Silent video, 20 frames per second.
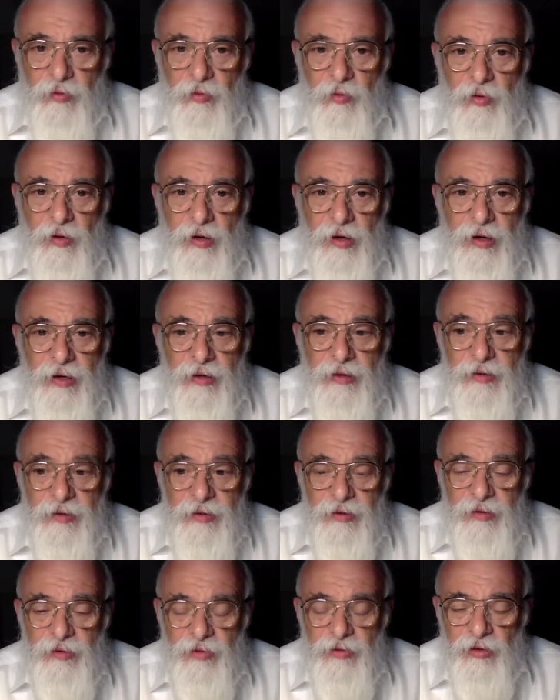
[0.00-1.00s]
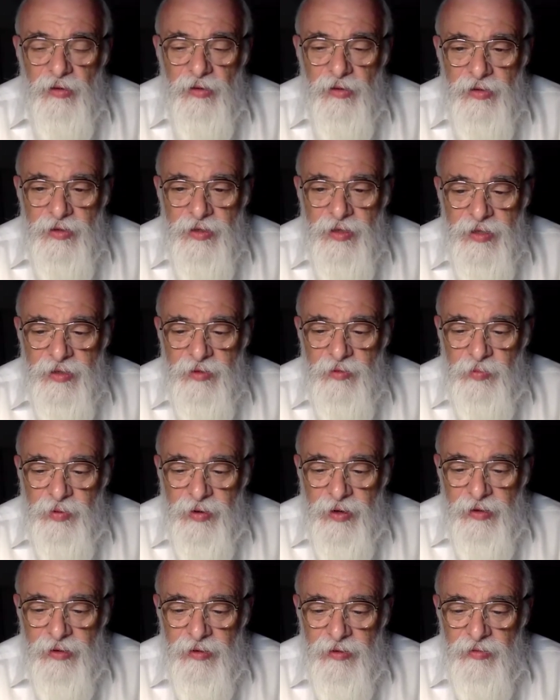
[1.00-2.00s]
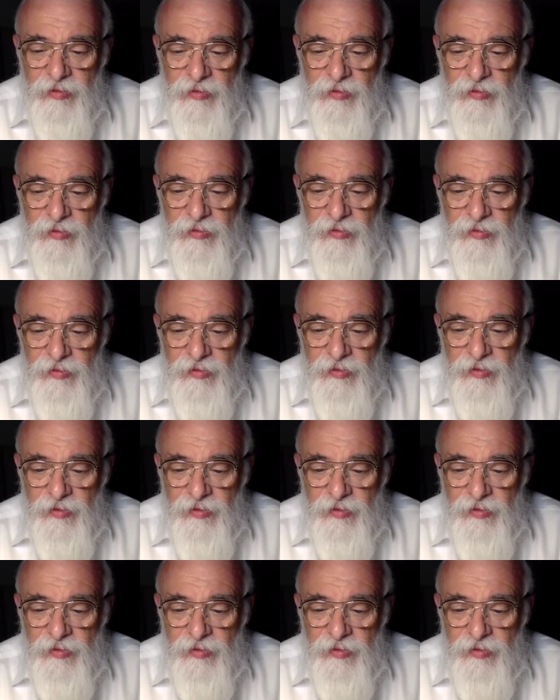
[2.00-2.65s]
why Golos is compared to